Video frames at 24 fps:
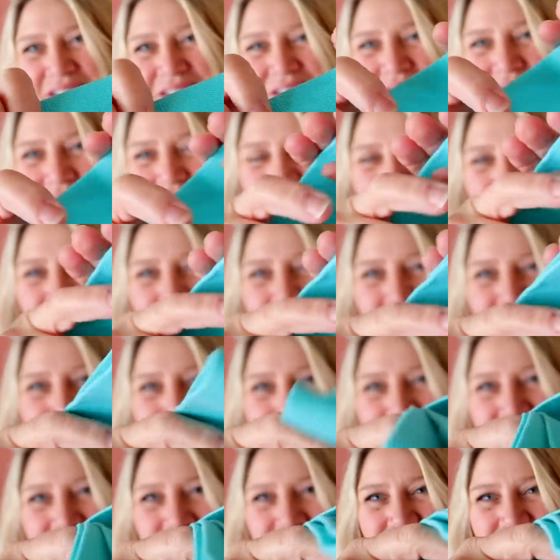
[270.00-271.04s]
to,
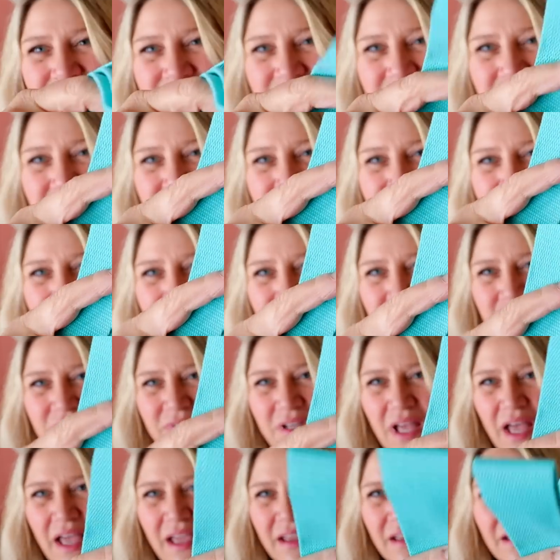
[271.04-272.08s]

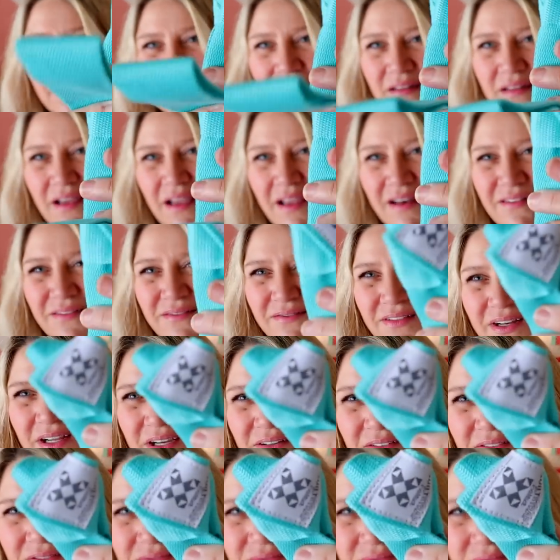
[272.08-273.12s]
I... I don't
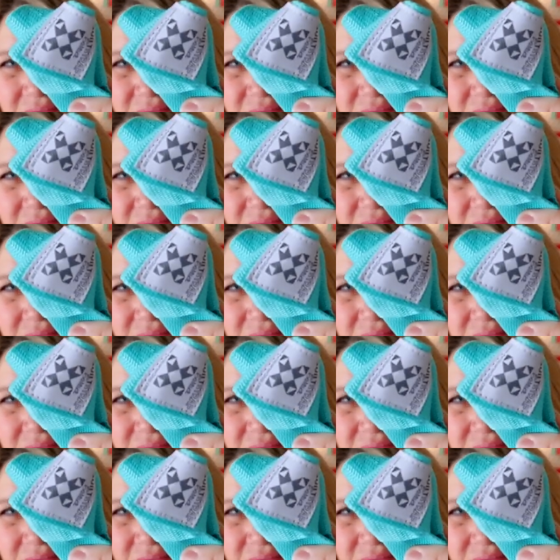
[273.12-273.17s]
know.